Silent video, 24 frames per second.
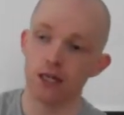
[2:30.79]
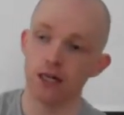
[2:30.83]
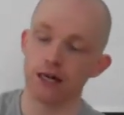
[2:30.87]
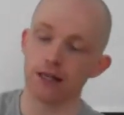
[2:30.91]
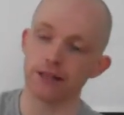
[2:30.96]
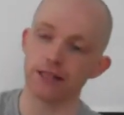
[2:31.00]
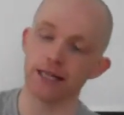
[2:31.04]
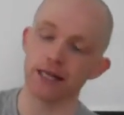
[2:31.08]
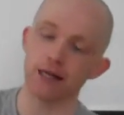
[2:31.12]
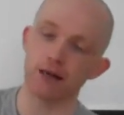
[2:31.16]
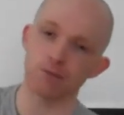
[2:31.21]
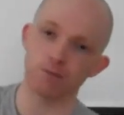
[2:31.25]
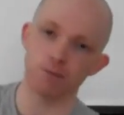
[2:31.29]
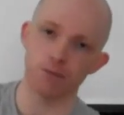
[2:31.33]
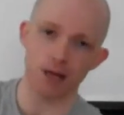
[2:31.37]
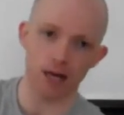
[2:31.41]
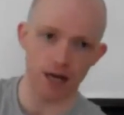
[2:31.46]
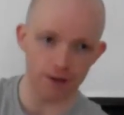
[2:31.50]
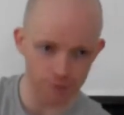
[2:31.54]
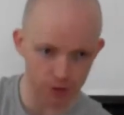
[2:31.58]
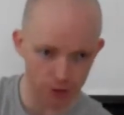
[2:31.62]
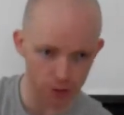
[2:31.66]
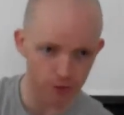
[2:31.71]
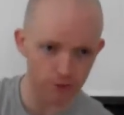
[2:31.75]
And then
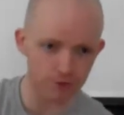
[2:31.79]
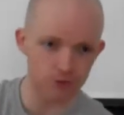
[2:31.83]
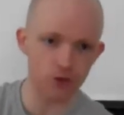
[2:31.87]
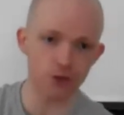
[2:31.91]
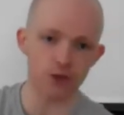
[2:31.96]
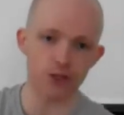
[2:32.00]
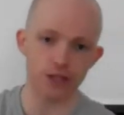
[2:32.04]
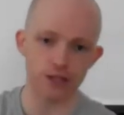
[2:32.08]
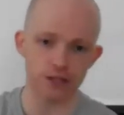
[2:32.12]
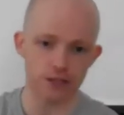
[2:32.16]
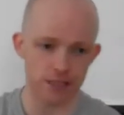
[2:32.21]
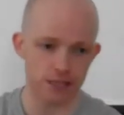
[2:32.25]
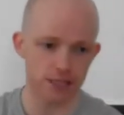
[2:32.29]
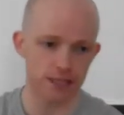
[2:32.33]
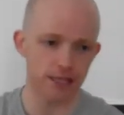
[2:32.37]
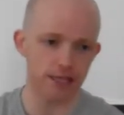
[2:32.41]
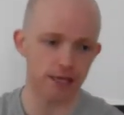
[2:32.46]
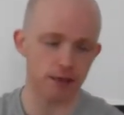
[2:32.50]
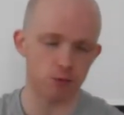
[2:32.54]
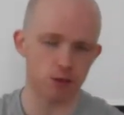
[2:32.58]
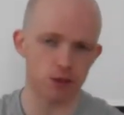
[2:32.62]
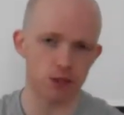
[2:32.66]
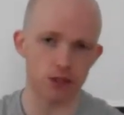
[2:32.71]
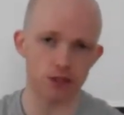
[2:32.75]
after we've done it
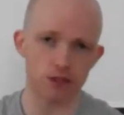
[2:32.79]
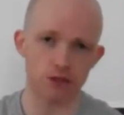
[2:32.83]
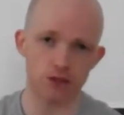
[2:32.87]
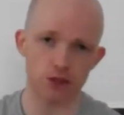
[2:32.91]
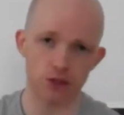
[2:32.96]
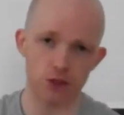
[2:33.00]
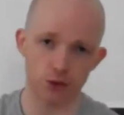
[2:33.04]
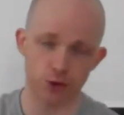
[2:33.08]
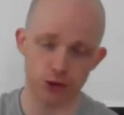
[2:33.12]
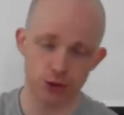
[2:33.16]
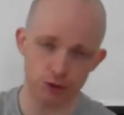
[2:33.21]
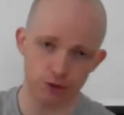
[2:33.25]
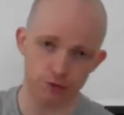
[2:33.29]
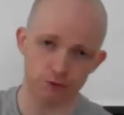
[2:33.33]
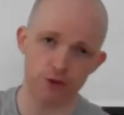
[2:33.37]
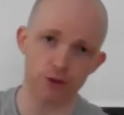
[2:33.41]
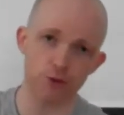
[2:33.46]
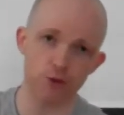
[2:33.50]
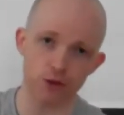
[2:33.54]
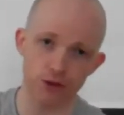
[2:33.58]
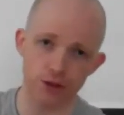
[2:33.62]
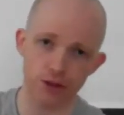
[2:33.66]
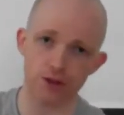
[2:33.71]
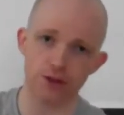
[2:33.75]
today, I'm going to show you a
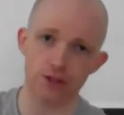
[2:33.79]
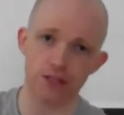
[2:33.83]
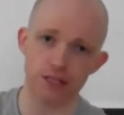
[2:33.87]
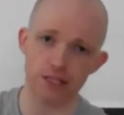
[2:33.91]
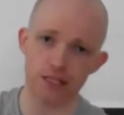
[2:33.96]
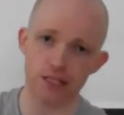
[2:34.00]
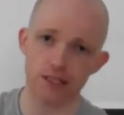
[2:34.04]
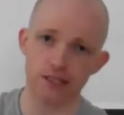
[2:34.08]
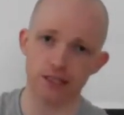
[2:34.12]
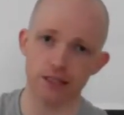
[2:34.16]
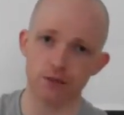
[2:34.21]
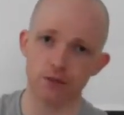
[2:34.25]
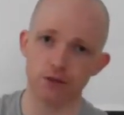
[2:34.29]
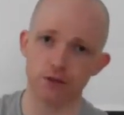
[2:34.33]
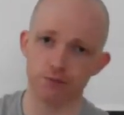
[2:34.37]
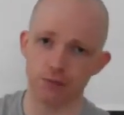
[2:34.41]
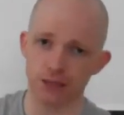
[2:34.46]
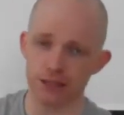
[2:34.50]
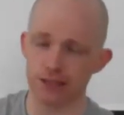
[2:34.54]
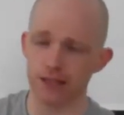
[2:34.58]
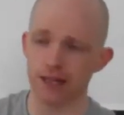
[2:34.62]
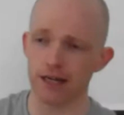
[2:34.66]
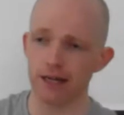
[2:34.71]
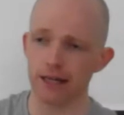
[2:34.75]
few other things I did with
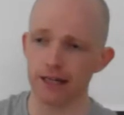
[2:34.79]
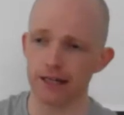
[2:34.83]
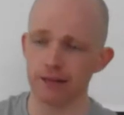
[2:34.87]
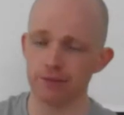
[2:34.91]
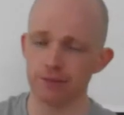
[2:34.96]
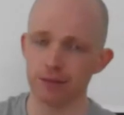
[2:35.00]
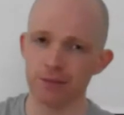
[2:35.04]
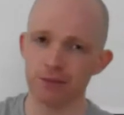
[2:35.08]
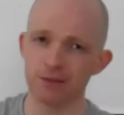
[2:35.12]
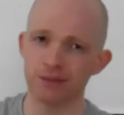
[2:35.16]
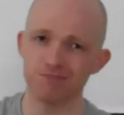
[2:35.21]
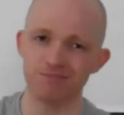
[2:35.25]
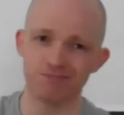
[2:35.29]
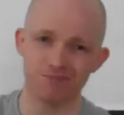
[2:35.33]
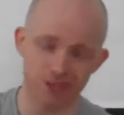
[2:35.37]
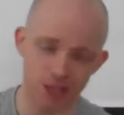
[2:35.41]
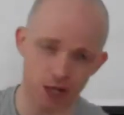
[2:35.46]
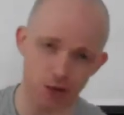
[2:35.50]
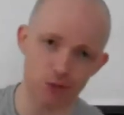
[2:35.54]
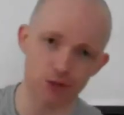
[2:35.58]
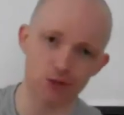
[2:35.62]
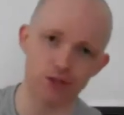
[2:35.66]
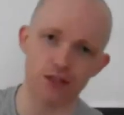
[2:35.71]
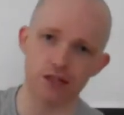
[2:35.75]
my diet, maybe
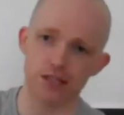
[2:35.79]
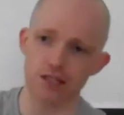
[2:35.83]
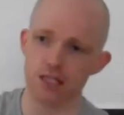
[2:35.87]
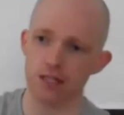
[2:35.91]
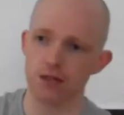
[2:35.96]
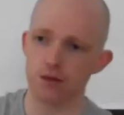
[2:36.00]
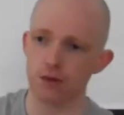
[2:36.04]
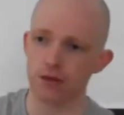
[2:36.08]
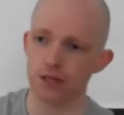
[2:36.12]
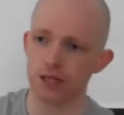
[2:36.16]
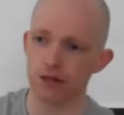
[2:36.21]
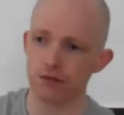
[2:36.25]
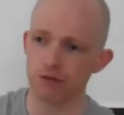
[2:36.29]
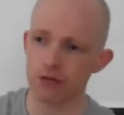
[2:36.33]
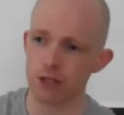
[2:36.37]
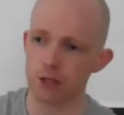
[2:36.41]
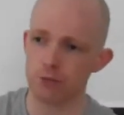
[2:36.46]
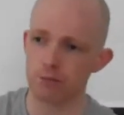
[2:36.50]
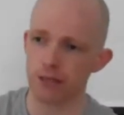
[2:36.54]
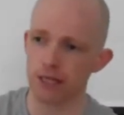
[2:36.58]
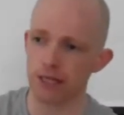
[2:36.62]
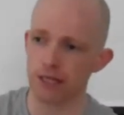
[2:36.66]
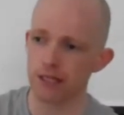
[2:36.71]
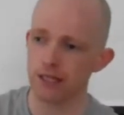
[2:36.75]
help you guys out in that
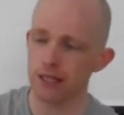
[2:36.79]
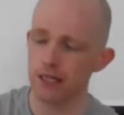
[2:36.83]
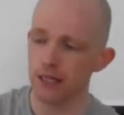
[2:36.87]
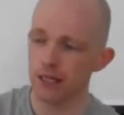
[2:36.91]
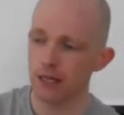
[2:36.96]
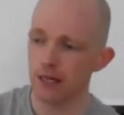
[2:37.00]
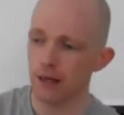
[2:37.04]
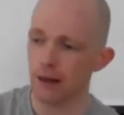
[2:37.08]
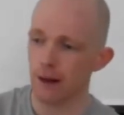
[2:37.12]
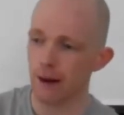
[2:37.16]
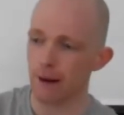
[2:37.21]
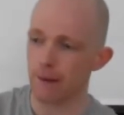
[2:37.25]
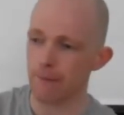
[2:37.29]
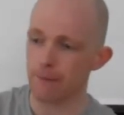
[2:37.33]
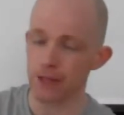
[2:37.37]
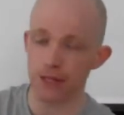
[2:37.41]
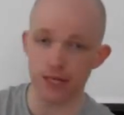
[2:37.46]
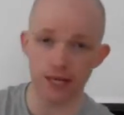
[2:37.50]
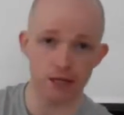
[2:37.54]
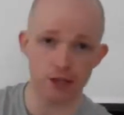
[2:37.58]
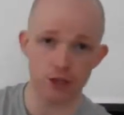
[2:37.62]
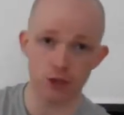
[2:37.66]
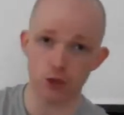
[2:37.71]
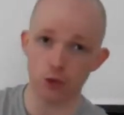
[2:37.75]
respect. But
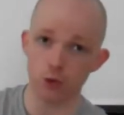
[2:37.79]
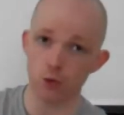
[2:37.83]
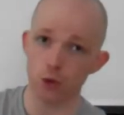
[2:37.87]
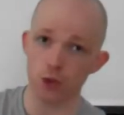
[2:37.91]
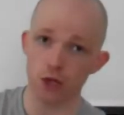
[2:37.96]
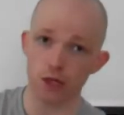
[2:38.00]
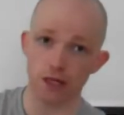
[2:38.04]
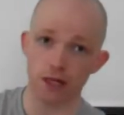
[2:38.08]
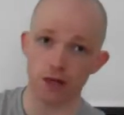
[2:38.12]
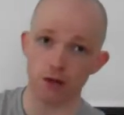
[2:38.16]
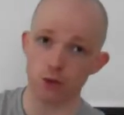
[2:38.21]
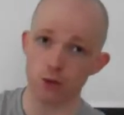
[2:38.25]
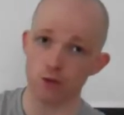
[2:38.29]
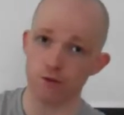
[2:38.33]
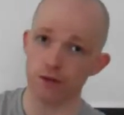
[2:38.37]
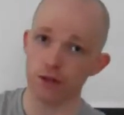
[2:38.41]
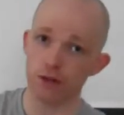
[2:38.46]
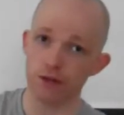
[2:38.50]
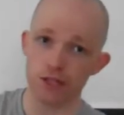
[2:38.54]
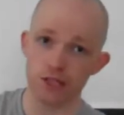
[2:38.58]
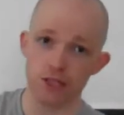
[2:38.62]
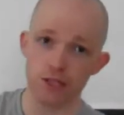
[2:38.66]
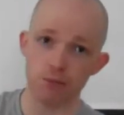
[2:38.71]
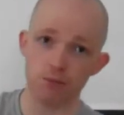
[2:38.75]
the actual workout was
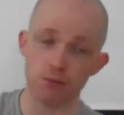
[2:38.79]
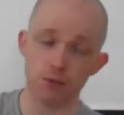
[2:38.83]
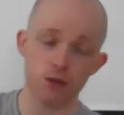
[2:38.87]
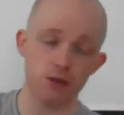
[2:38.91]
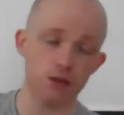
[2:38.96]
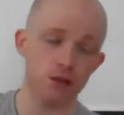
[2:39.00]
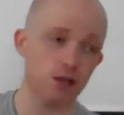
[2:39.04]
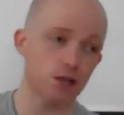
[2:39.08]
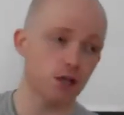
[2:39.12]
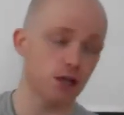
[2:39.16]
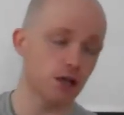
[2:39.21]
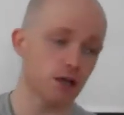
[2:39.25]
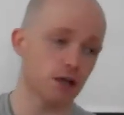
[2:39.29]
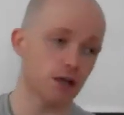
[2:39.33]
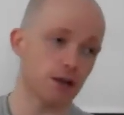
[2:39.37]
very simple.